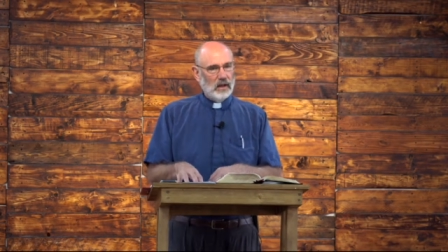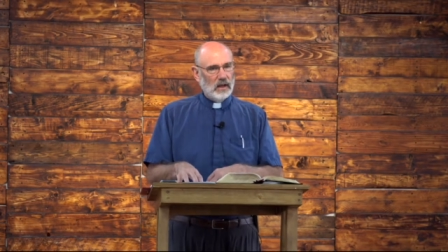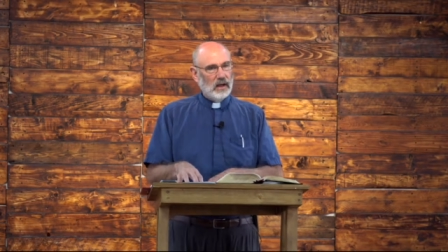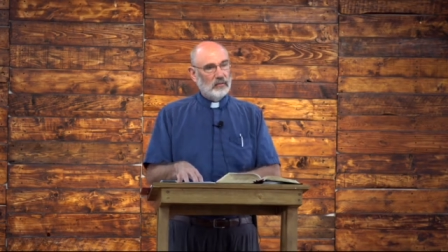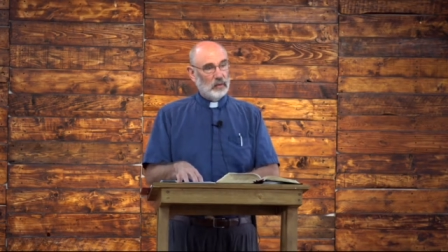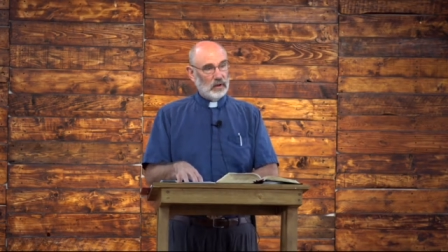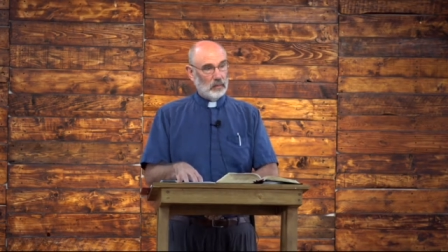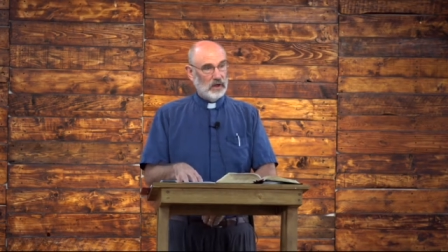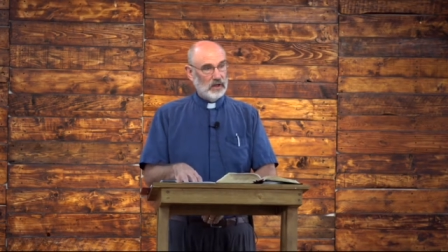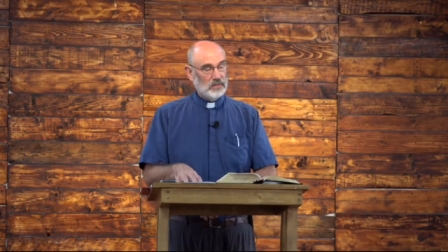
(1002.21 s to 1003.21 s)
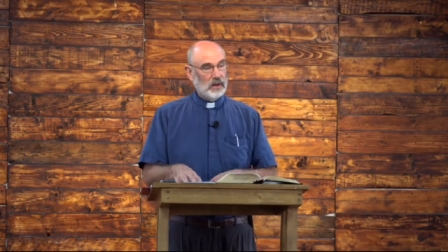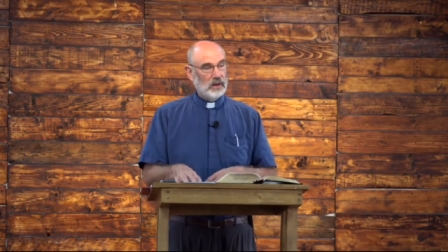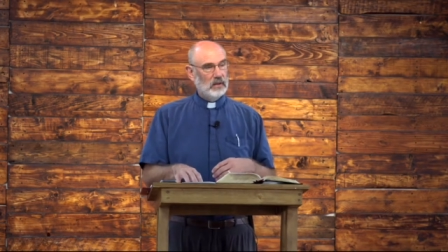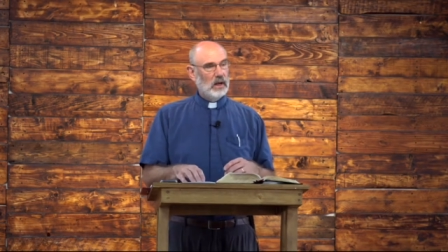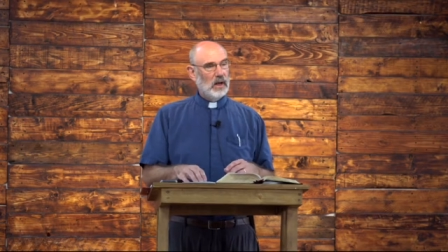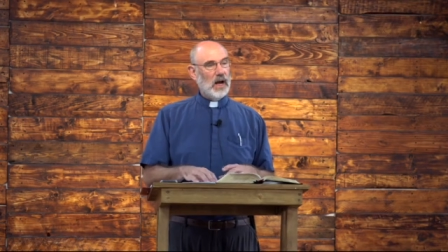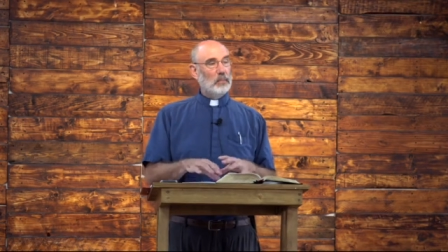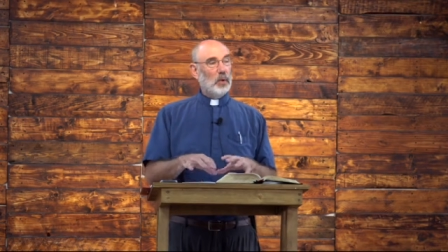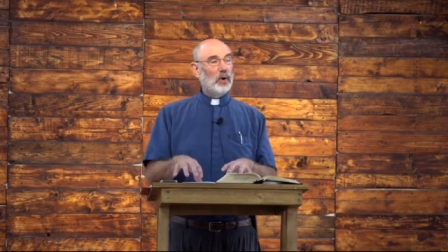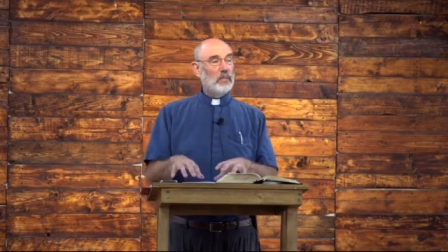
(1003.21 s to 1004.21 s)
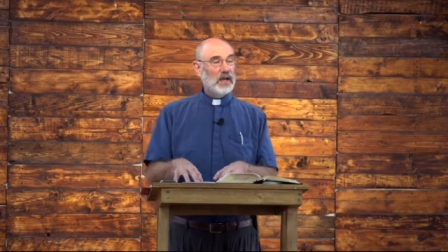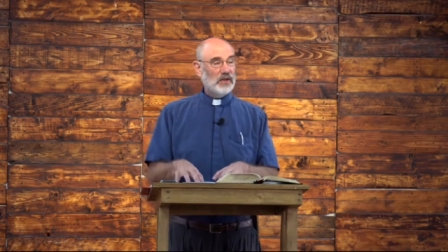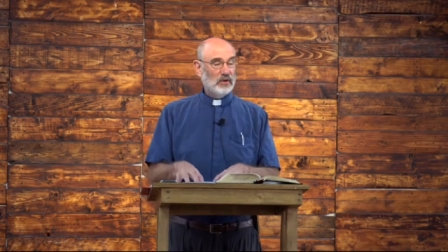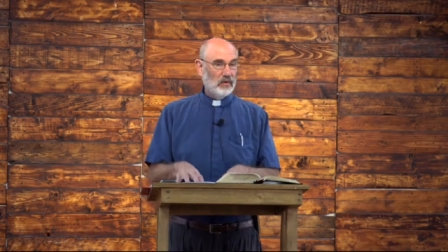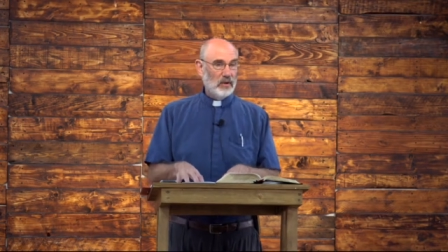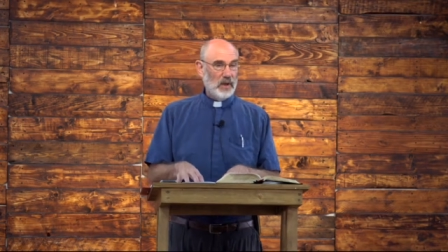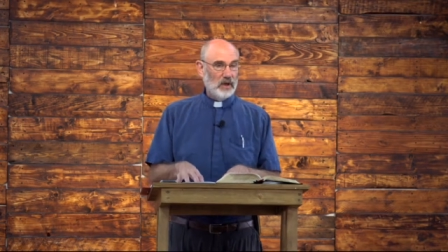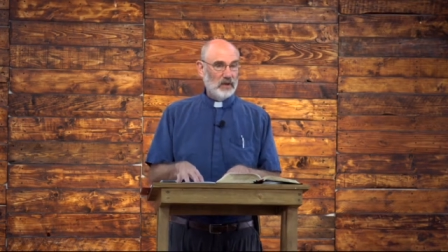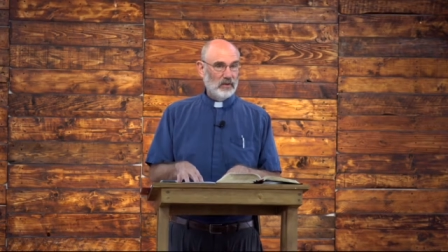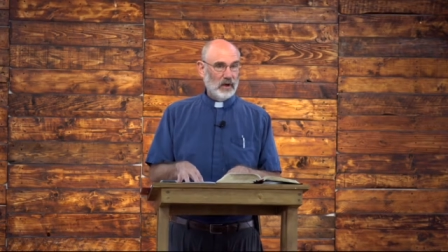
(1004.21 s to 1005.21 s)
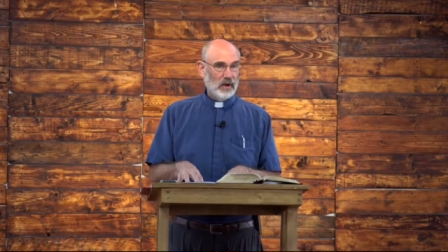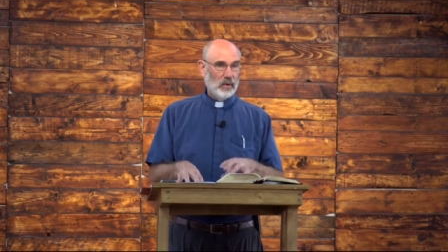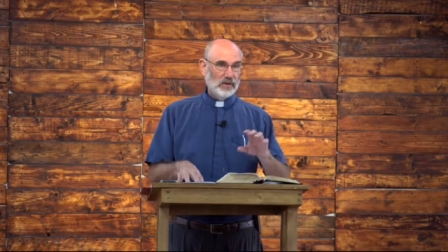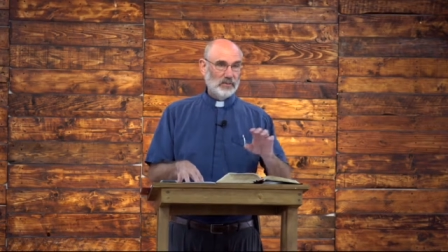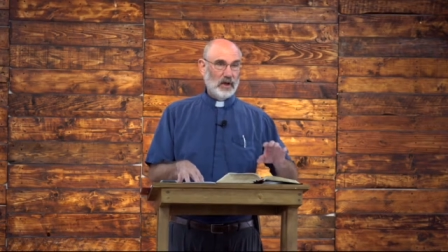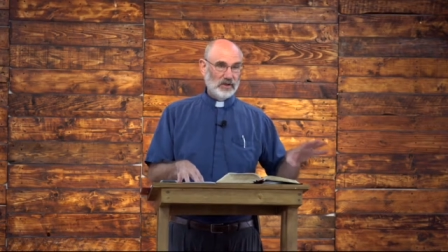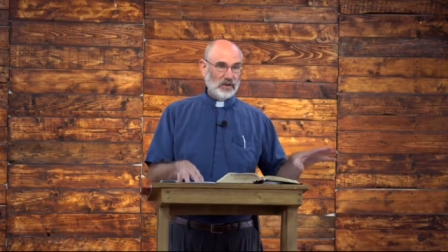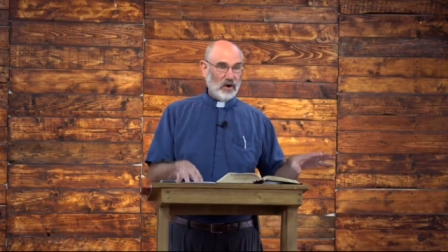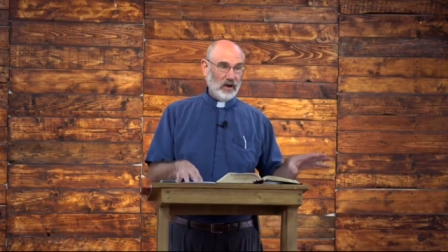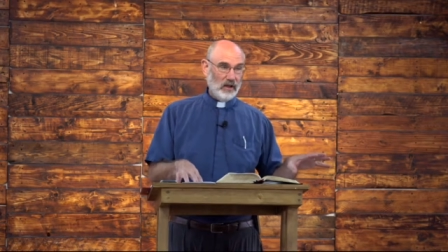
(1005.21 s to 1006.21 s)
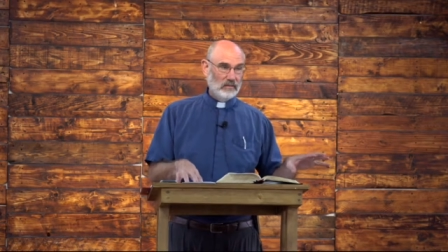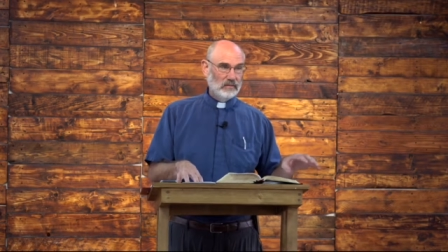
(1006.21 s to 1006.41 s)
I never really was, but I'm more master of the piano than I was when I started.